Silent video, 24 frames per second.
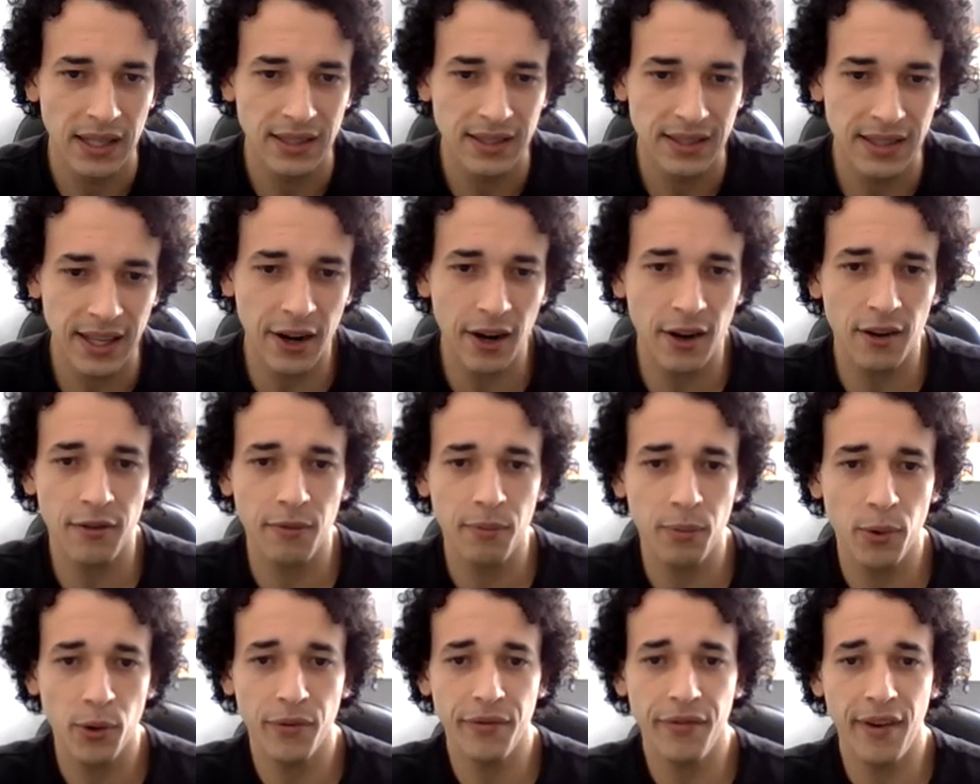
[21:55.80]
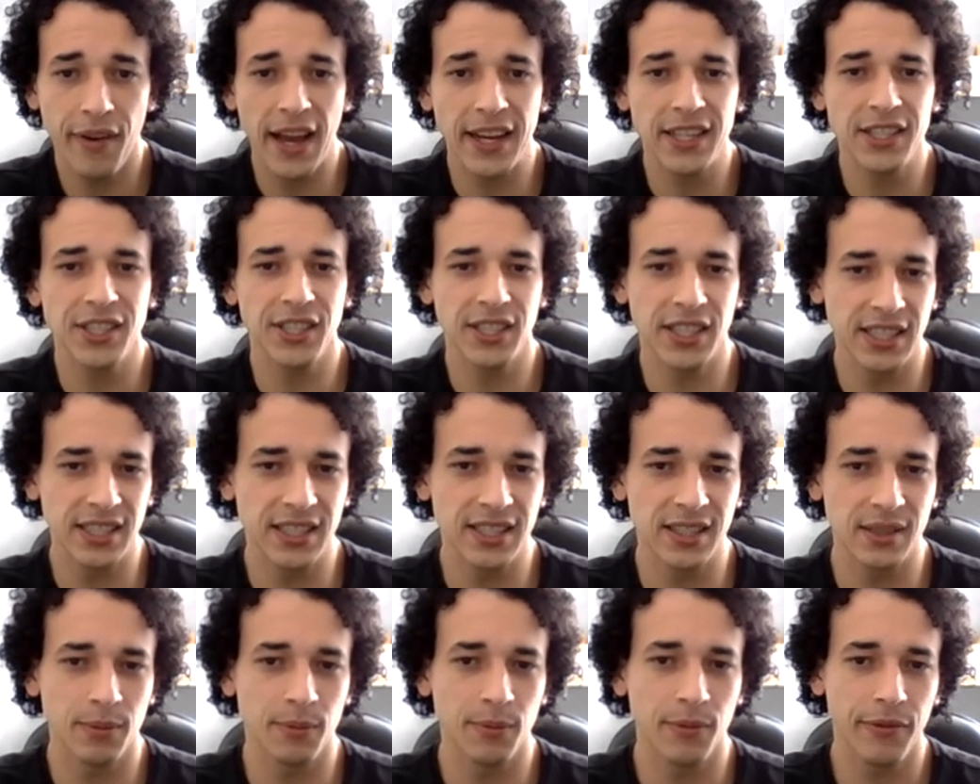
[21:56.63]
Instead of
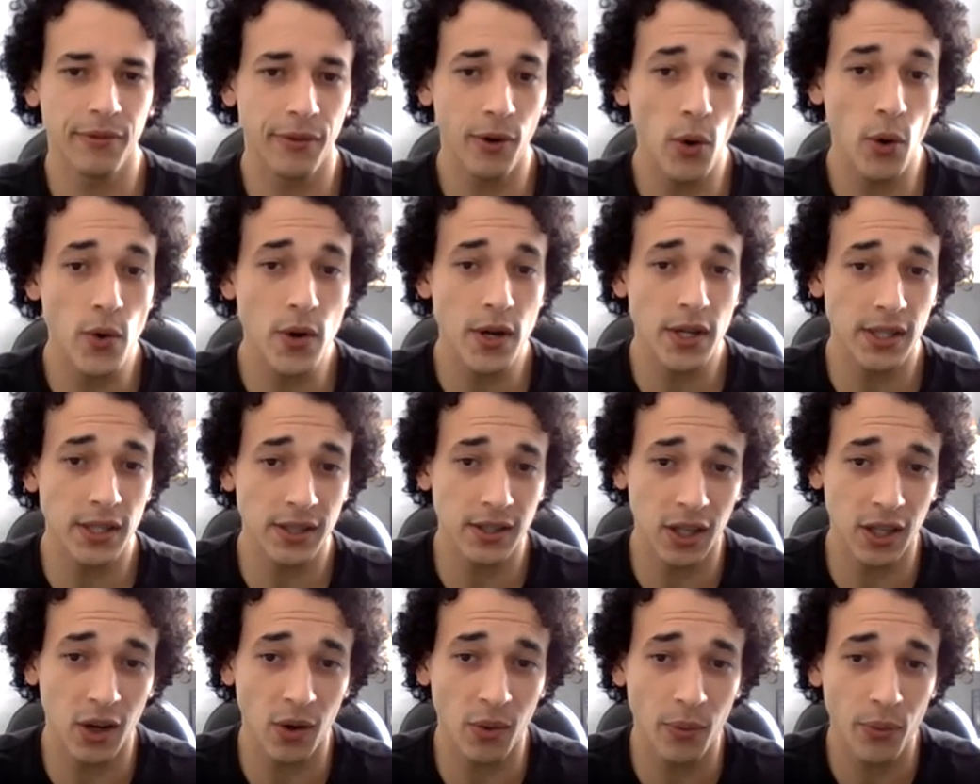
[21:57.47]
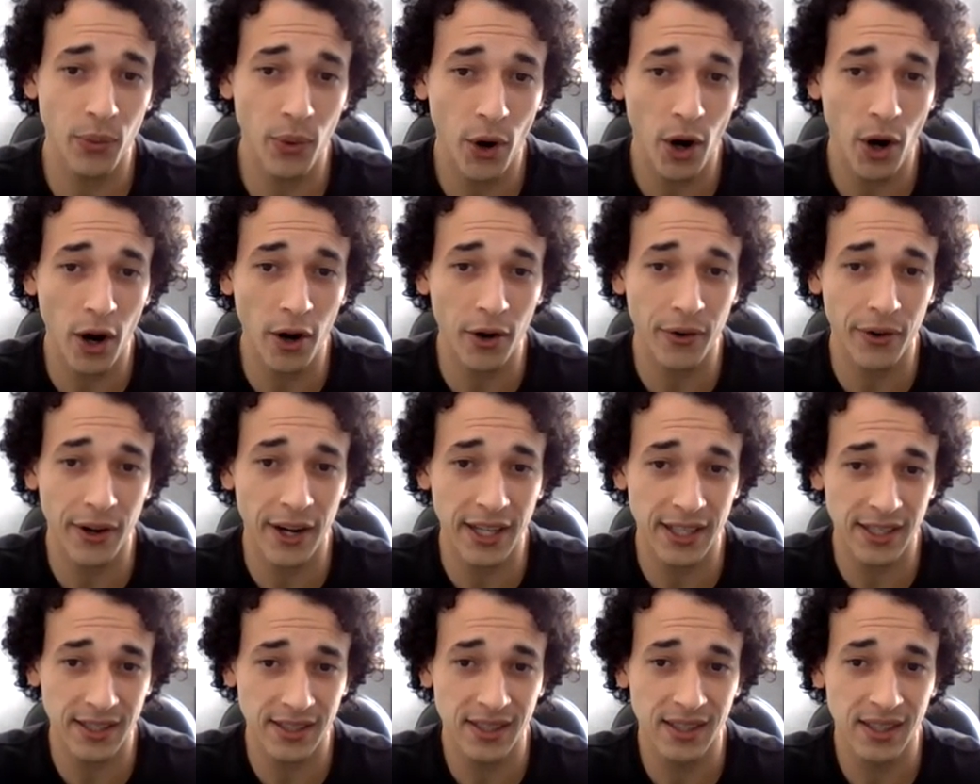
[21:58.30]
perfectionism, focus on
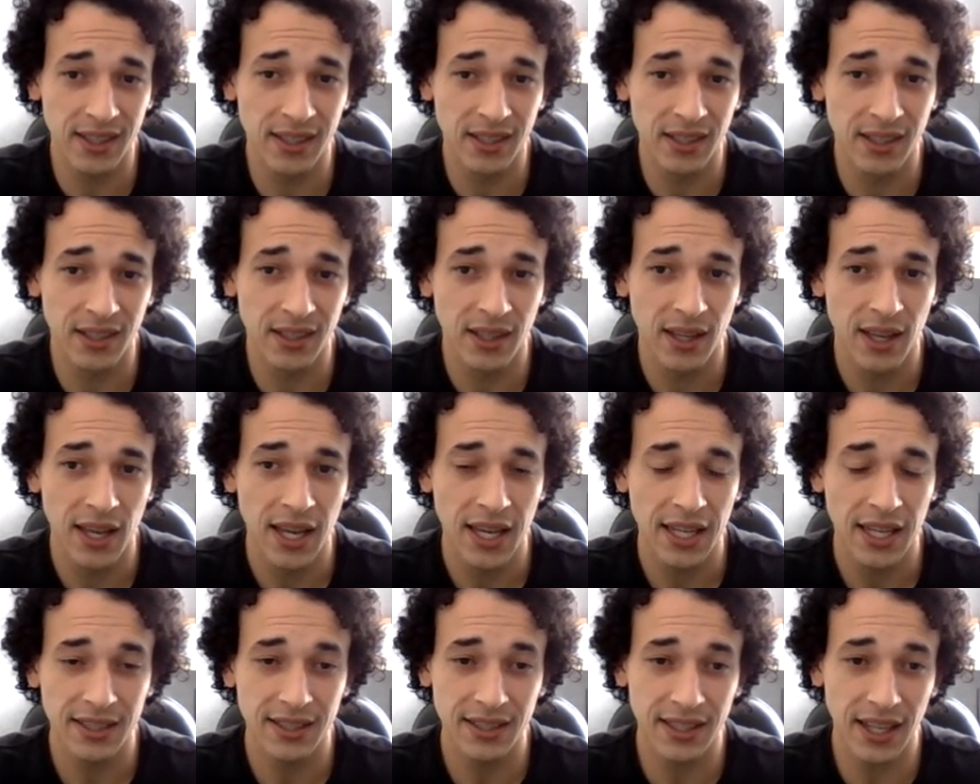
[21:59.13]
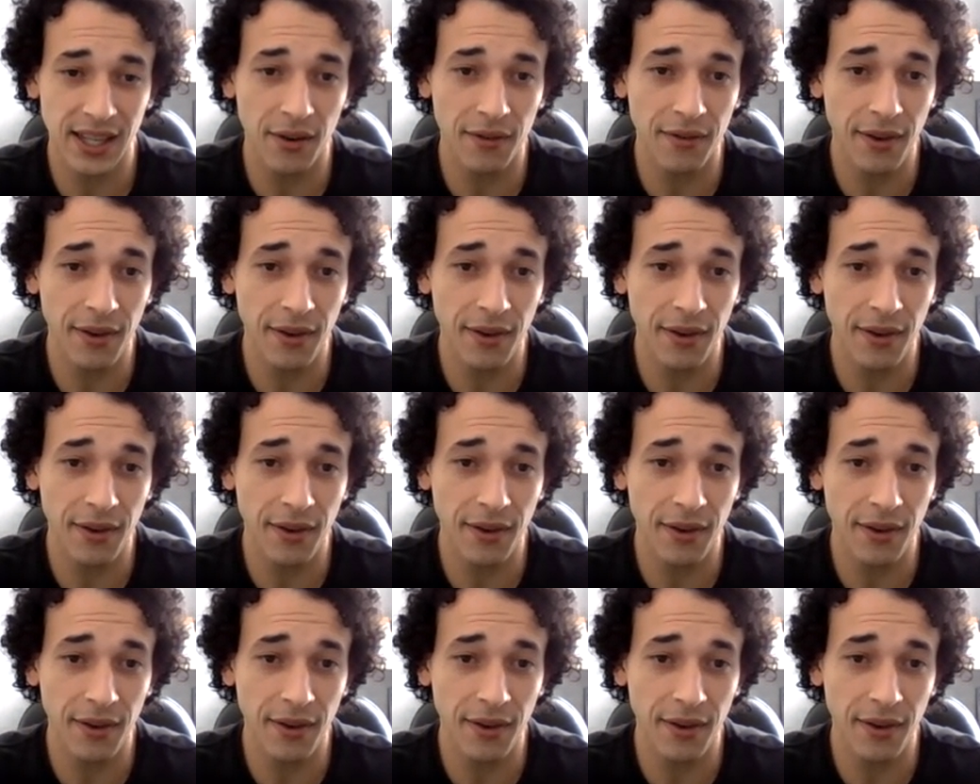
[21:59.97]
progress. Instead